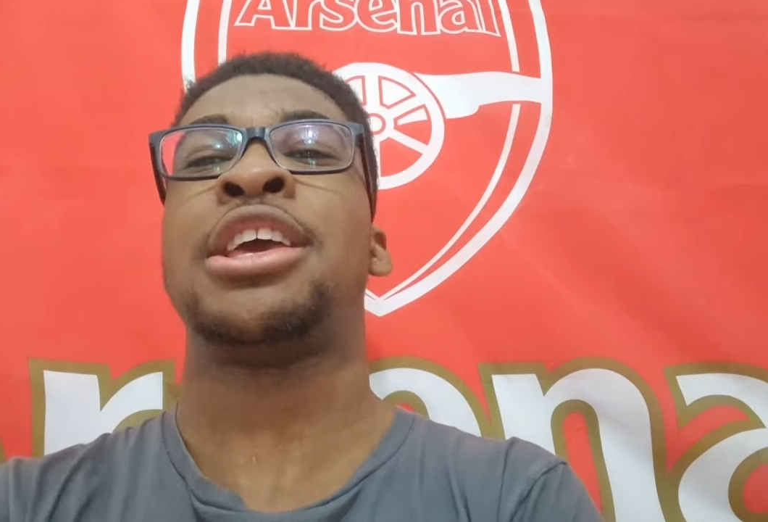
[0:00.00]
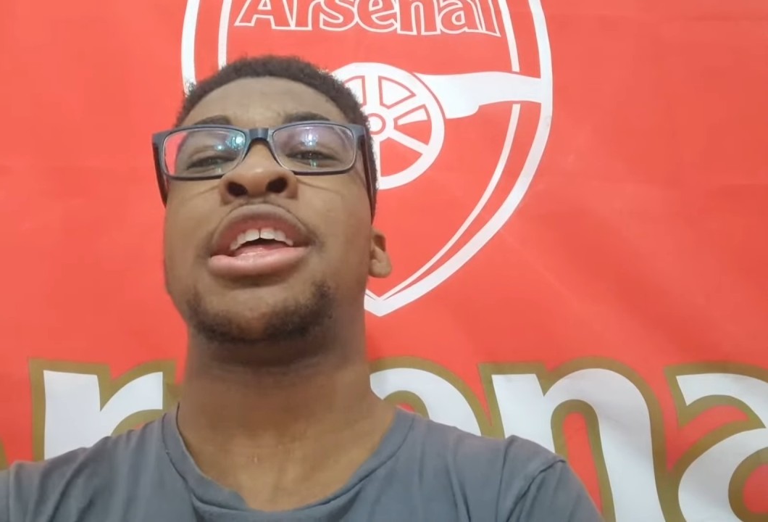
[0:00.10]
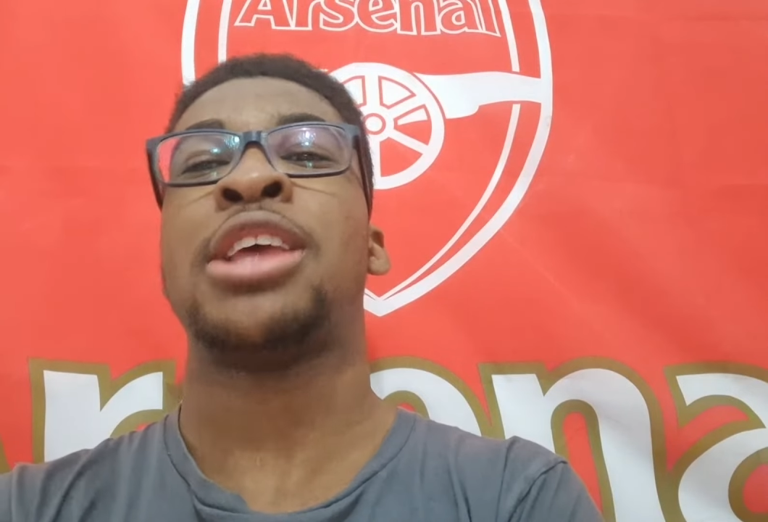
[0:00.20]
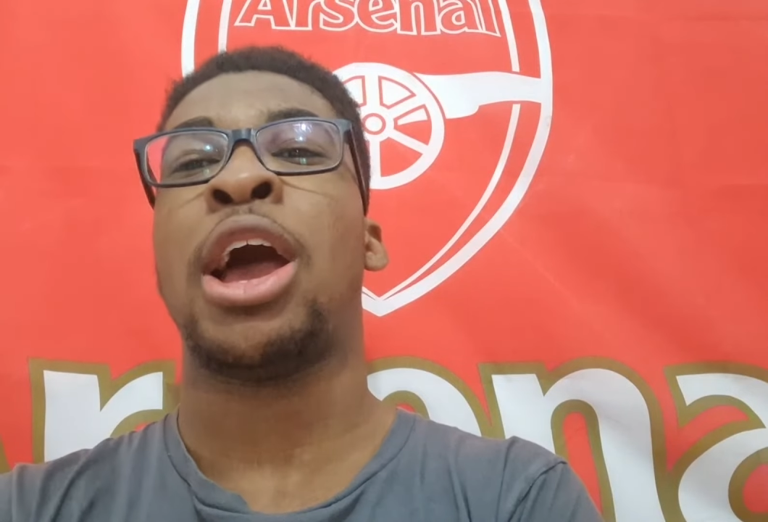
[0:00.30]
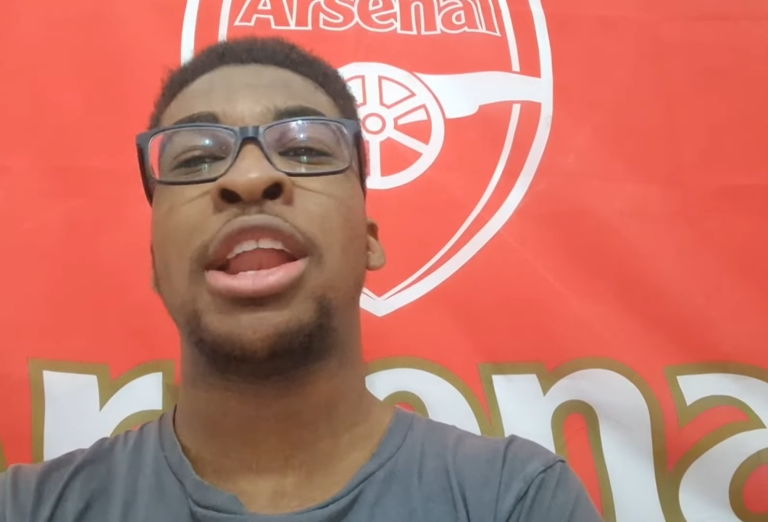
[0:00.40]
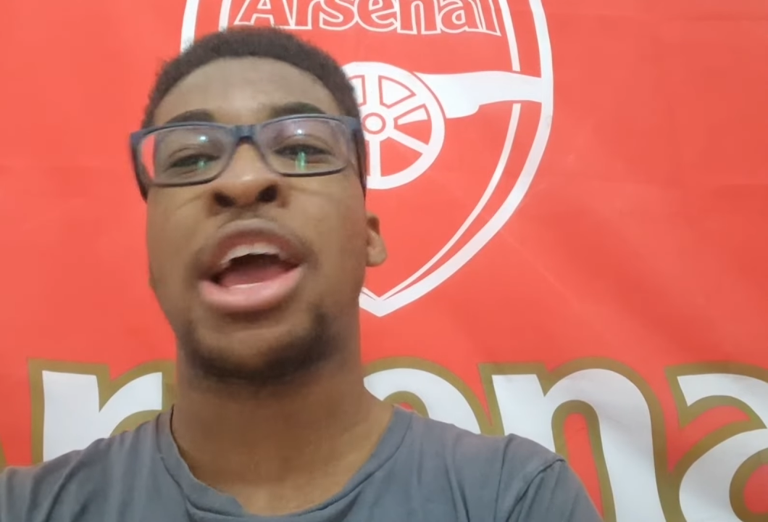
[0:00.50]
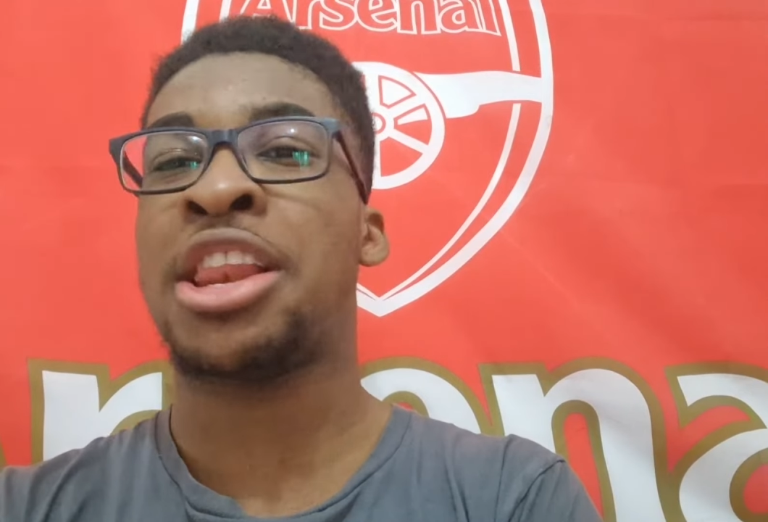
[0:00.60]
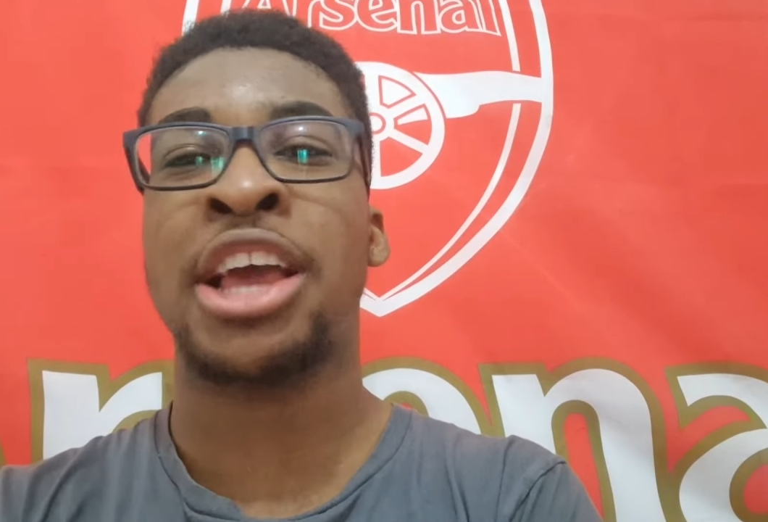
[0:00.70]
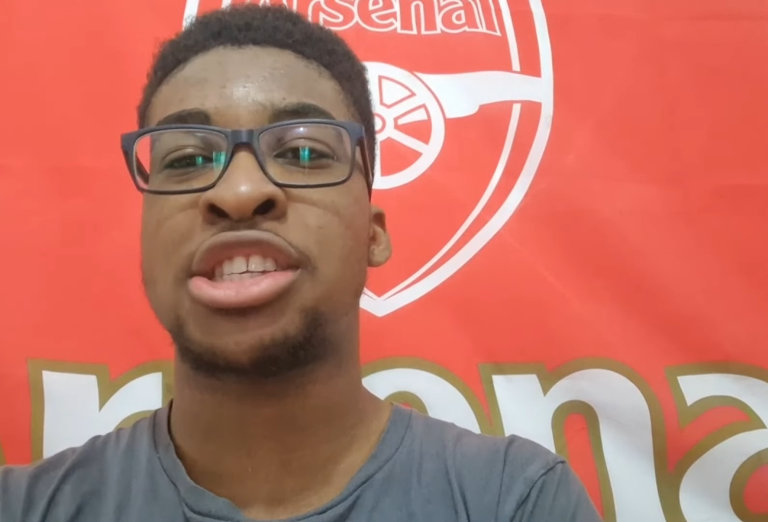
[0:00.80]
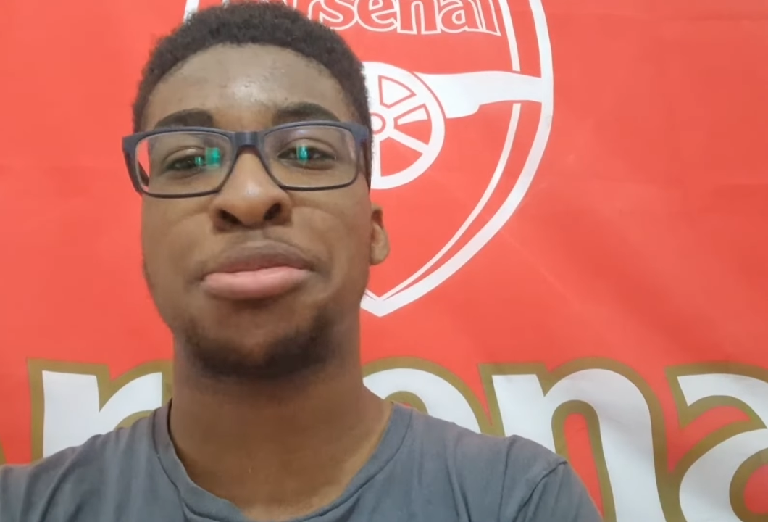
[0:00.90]
yeah,
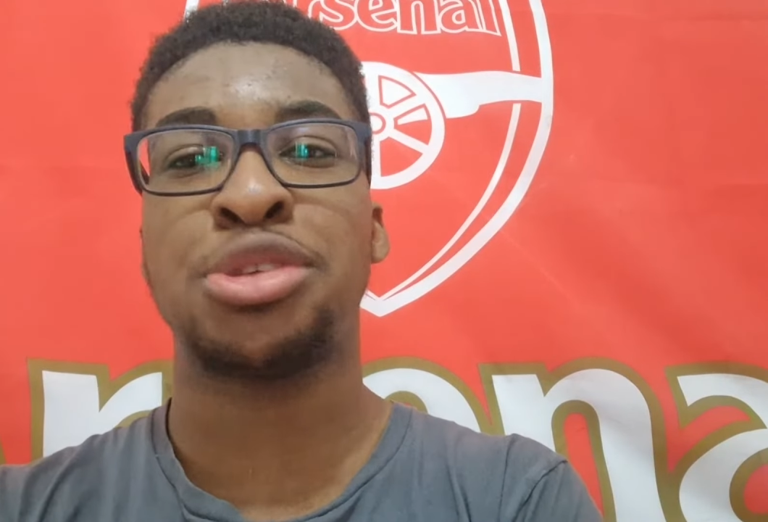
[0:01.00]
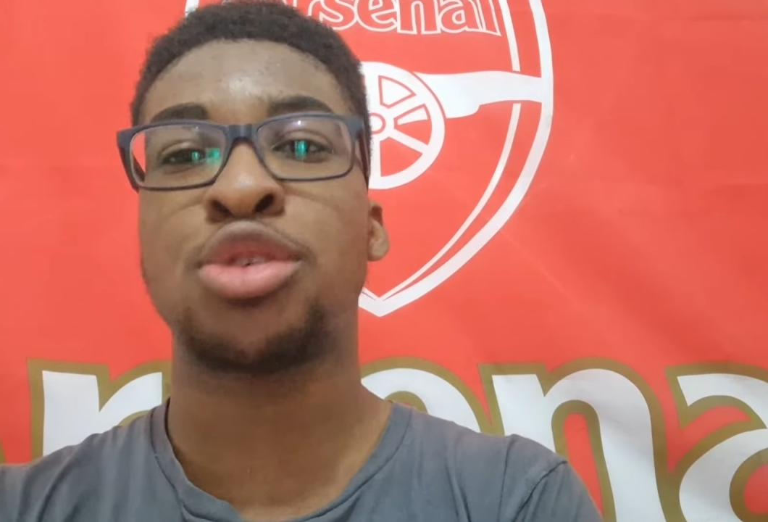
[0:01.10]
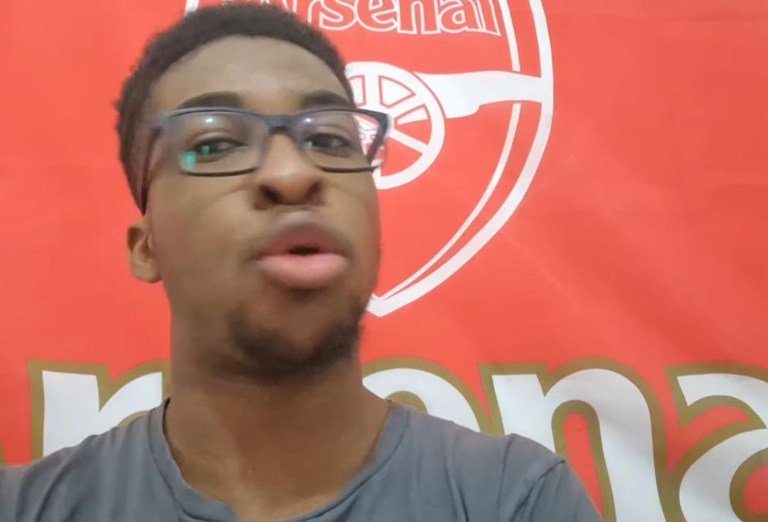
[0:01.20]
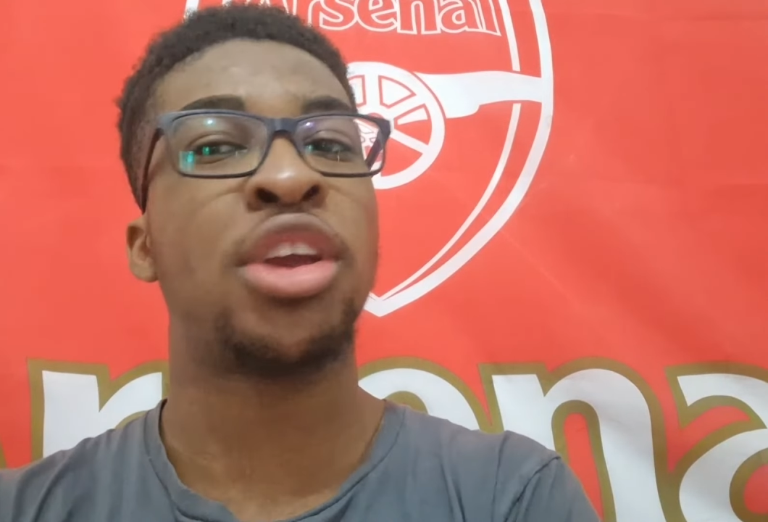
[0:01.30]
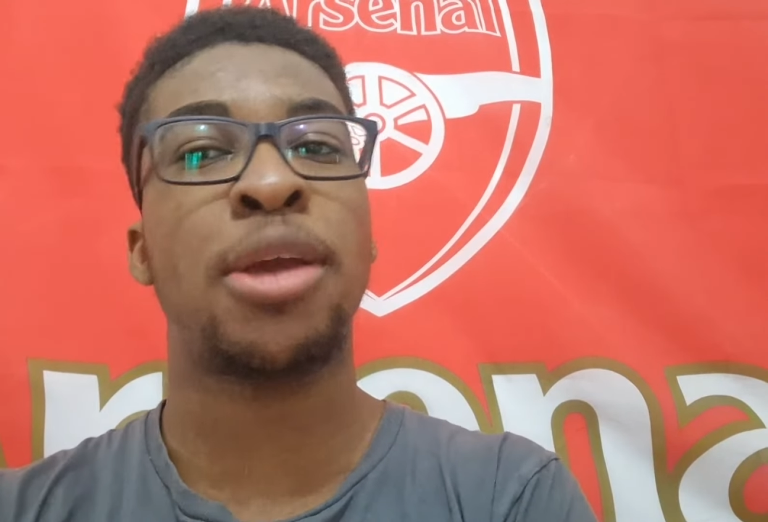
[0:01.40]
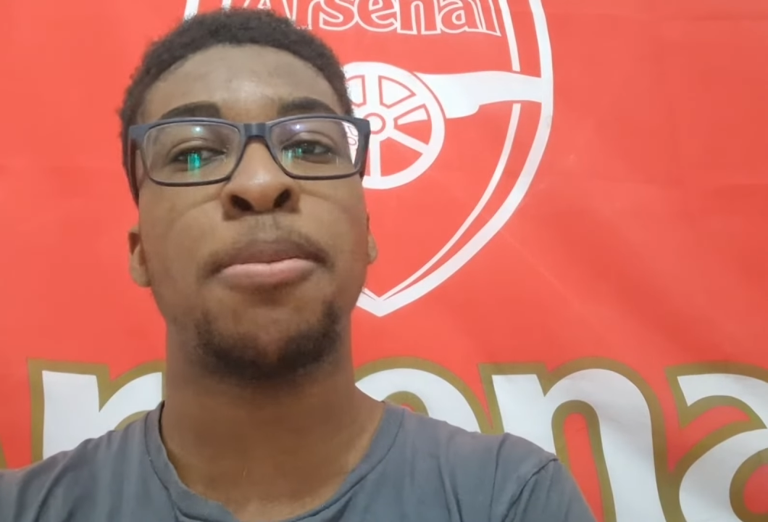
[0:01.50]
that likes to be scoring